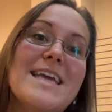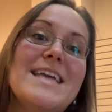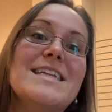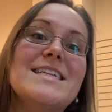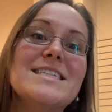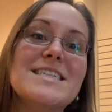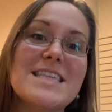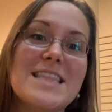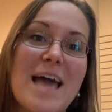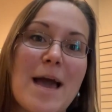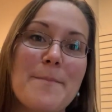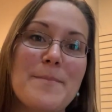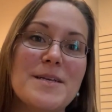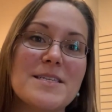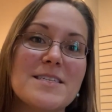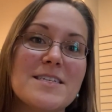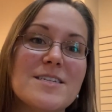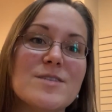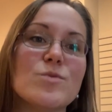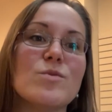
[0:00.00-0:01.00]
into that
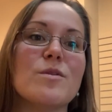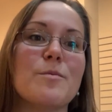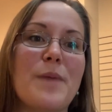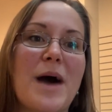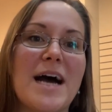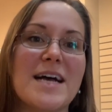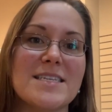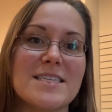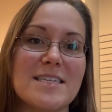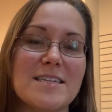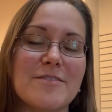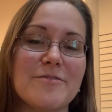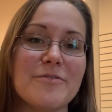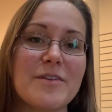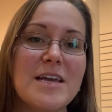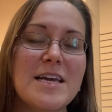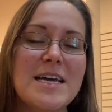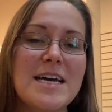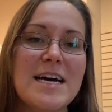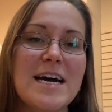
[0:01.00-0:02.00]
business with a
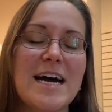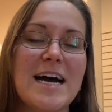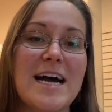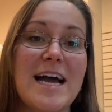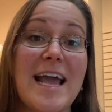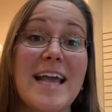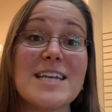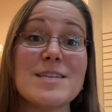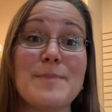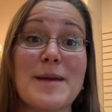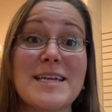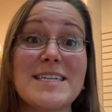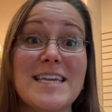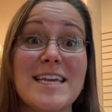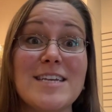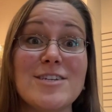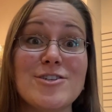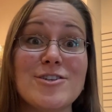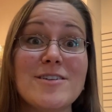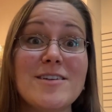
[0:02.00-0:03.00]
positive
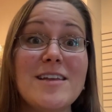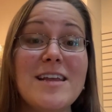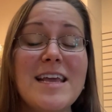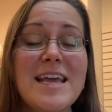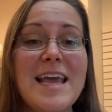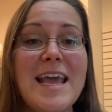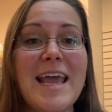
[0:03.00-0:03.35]
expectation.